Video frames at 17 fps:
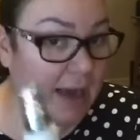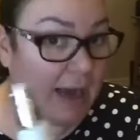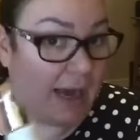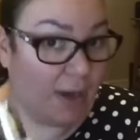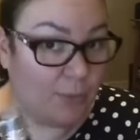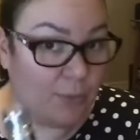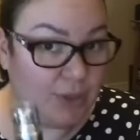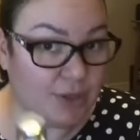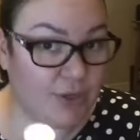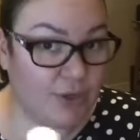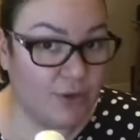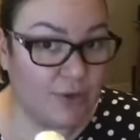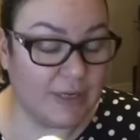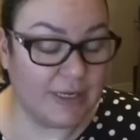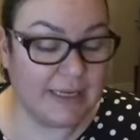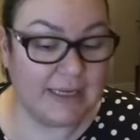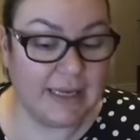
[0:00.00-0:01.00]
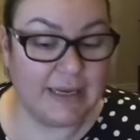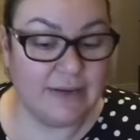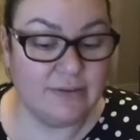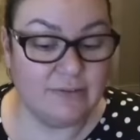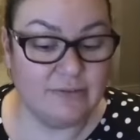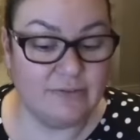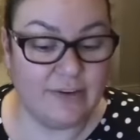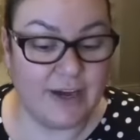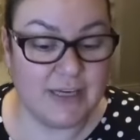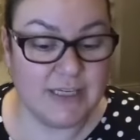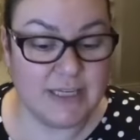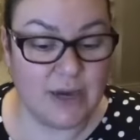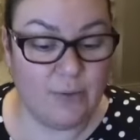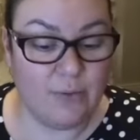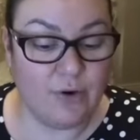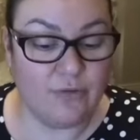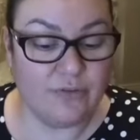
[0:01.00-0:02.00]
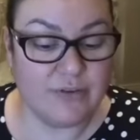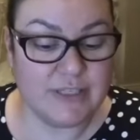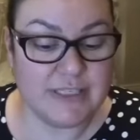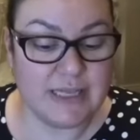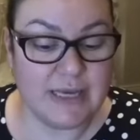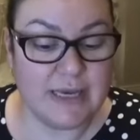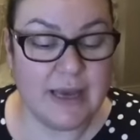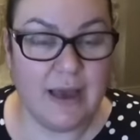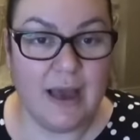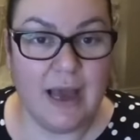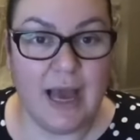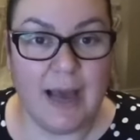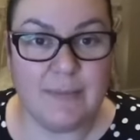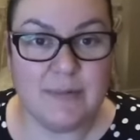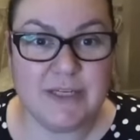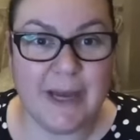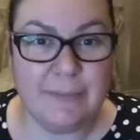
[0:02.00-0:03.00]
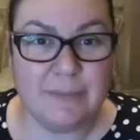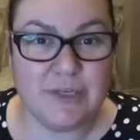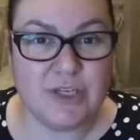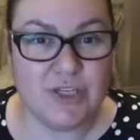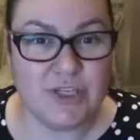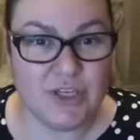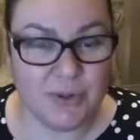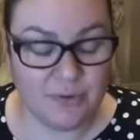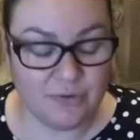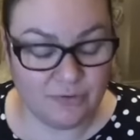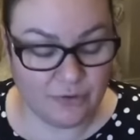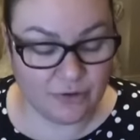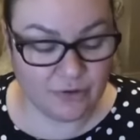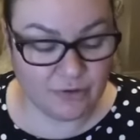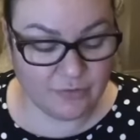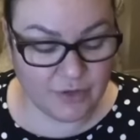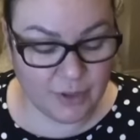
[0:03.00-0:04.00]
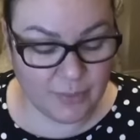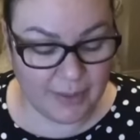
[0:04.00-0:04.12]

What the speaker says: I will Google it later and find out, and obviously I'm tempted to do a full review.